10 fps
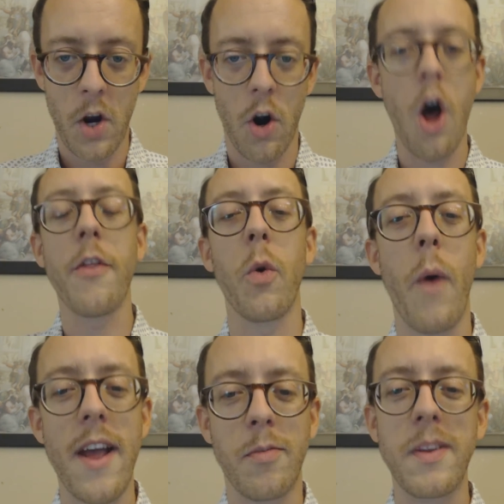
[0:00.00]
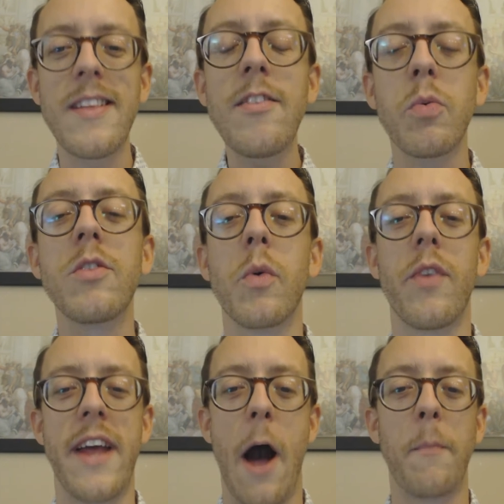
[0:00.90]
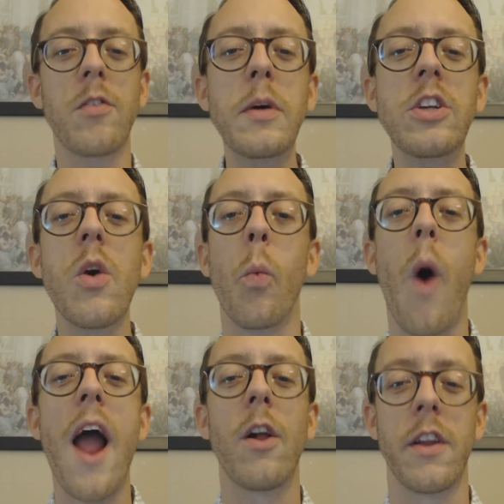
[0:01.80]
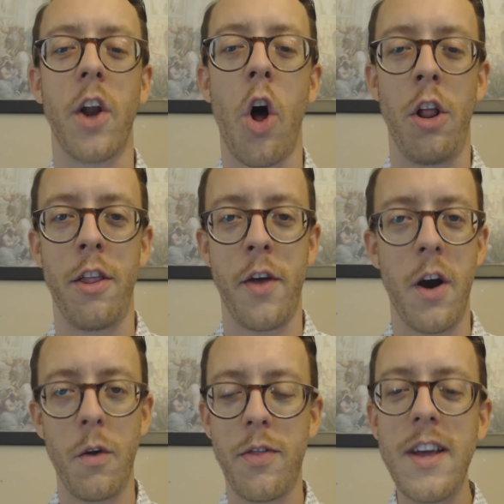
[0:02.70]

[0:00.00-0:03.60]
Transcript: There are other ways, but these ones will really help, especially while and although.